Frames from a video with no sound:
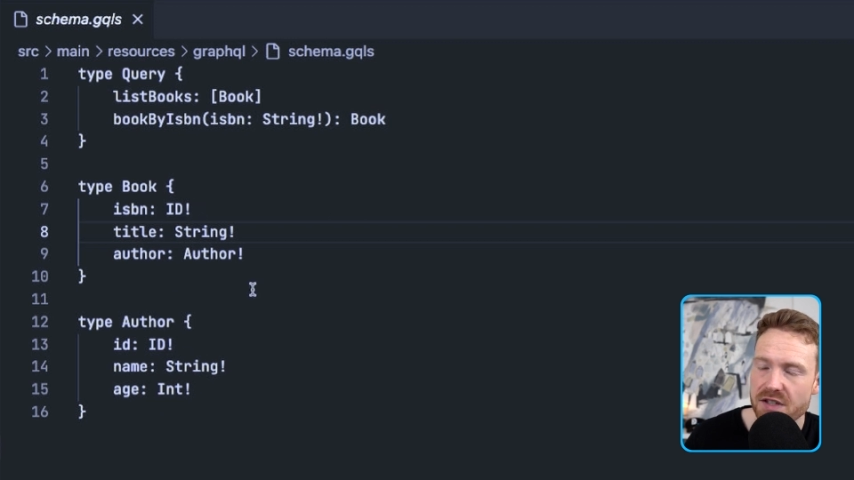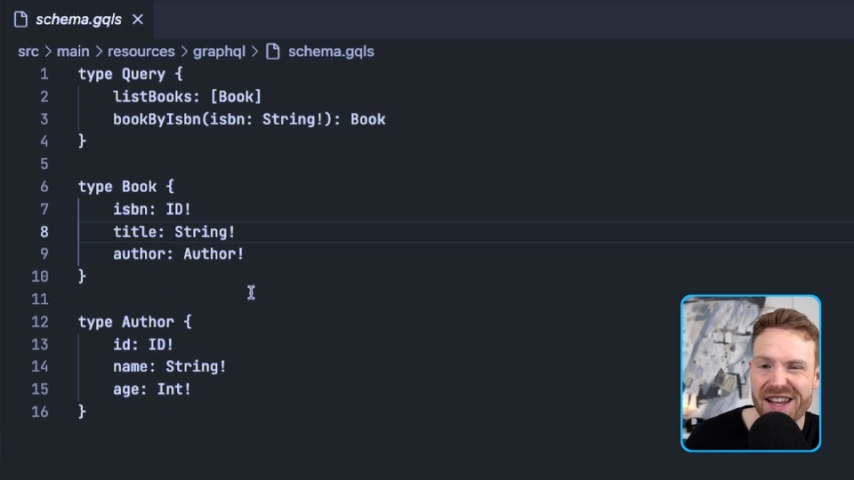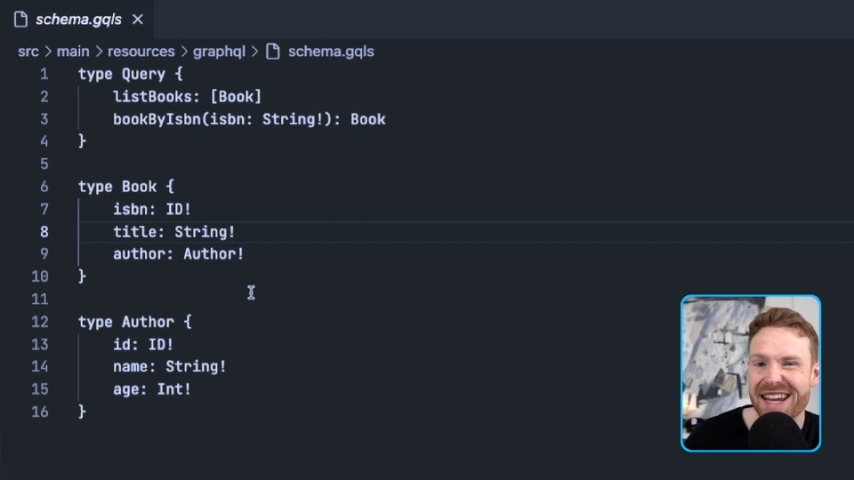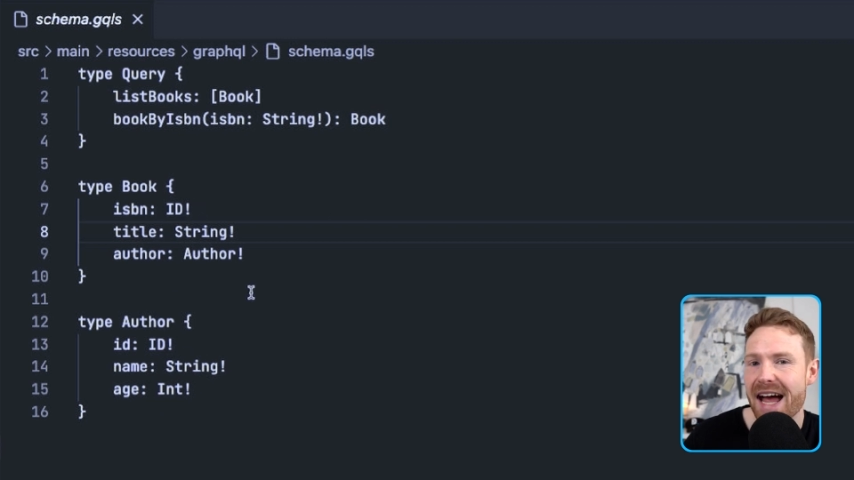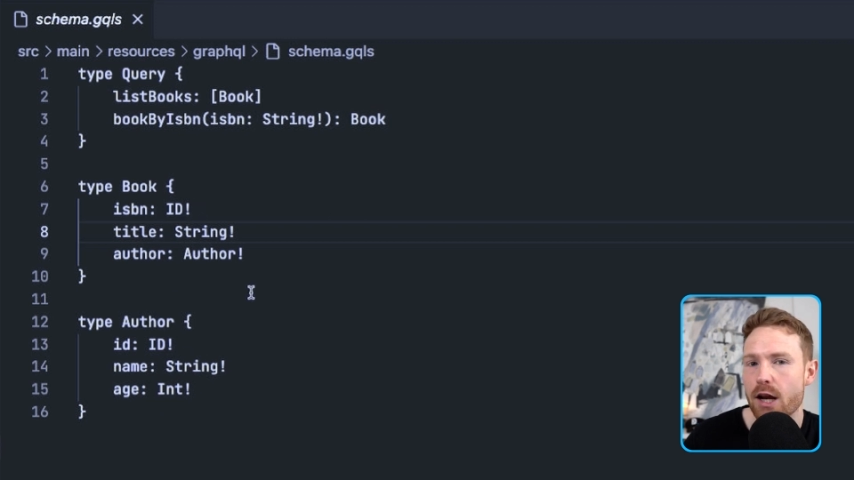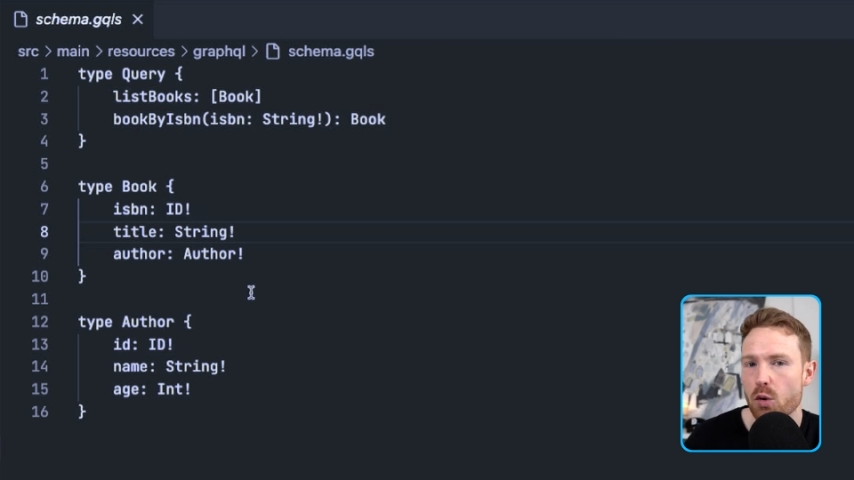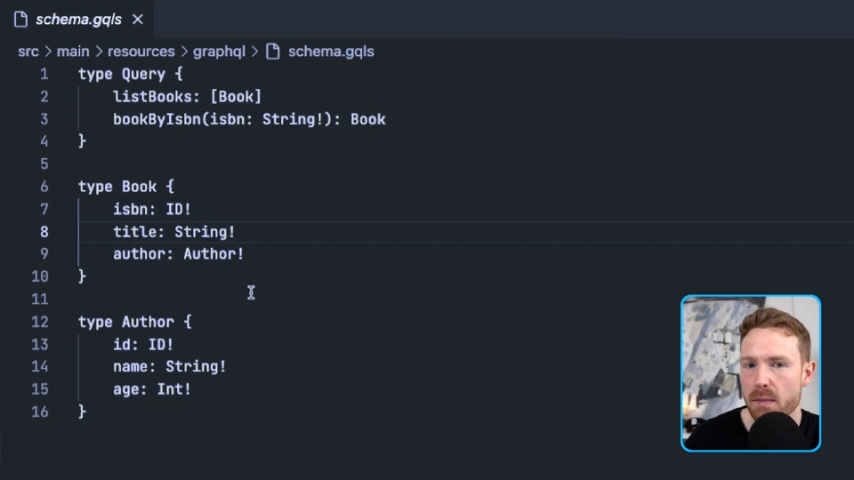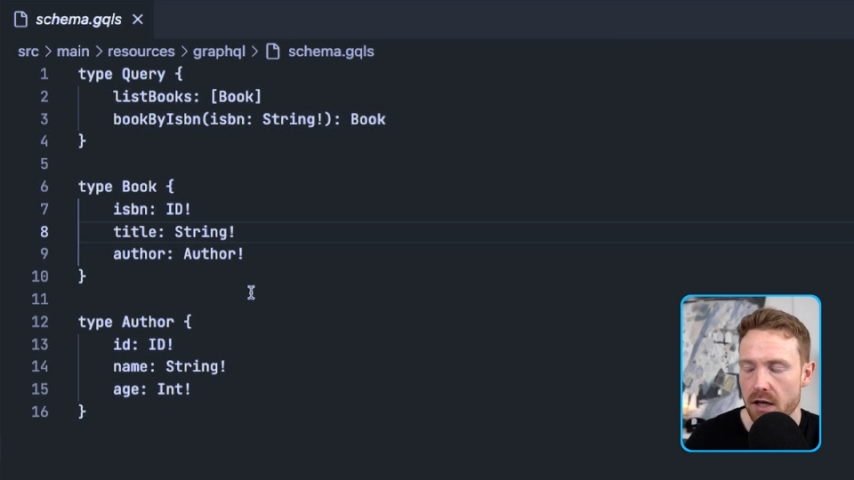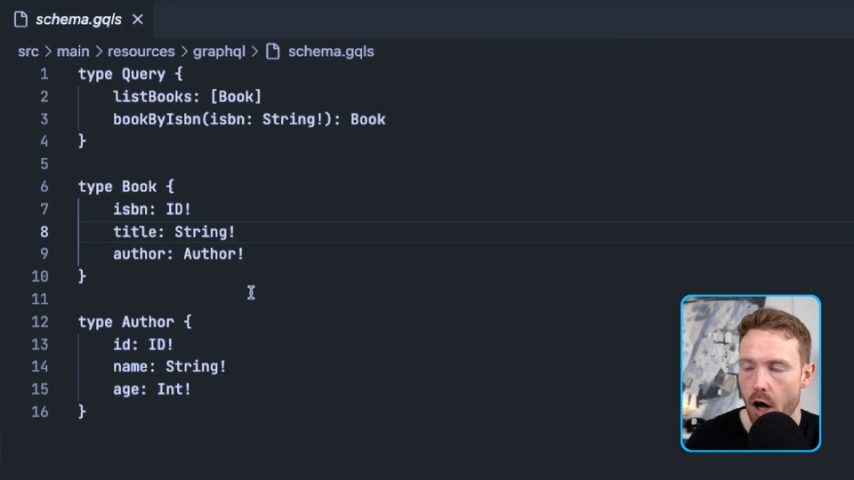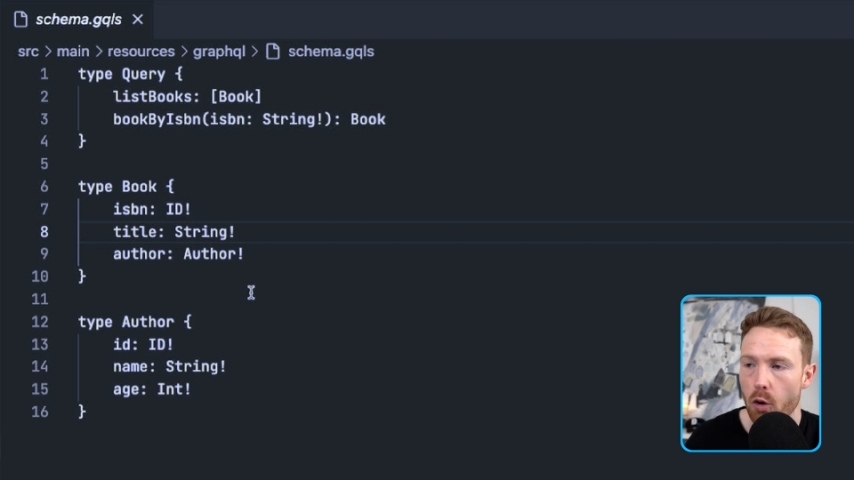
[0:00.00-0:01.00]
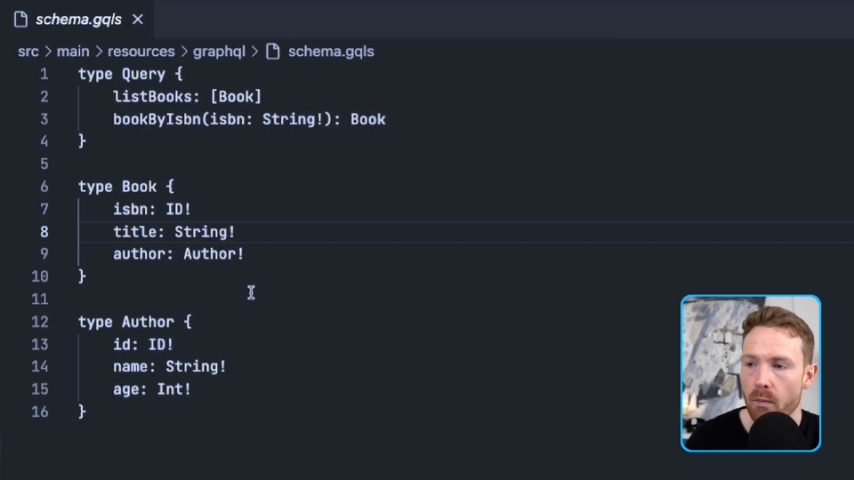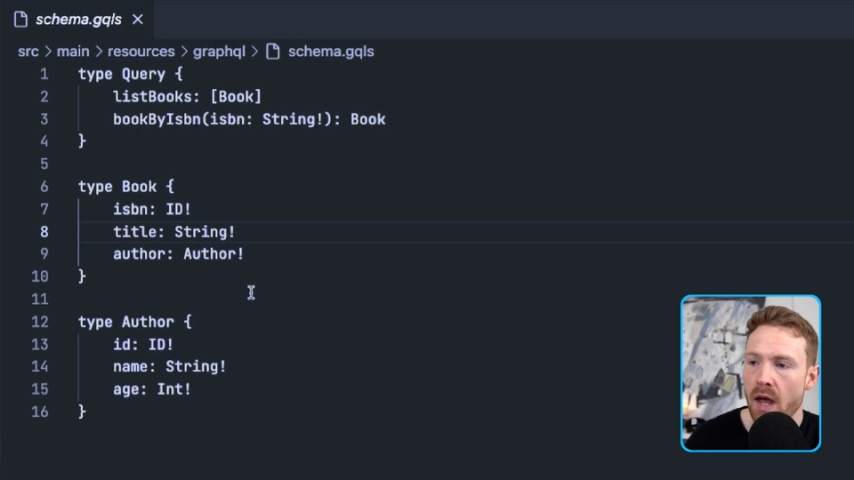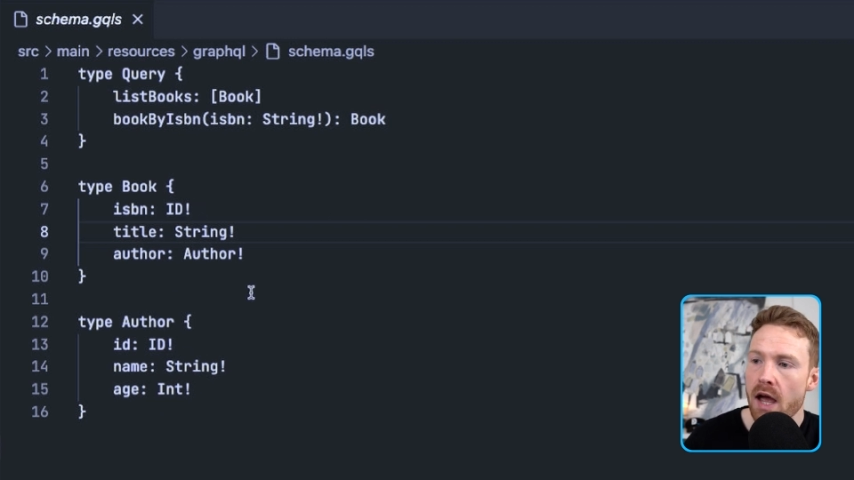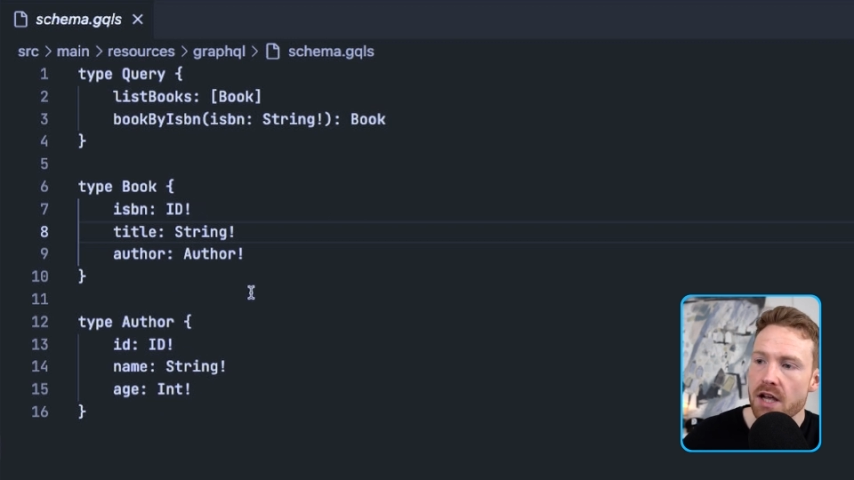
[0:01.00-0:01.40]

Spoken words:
so they cannot be null.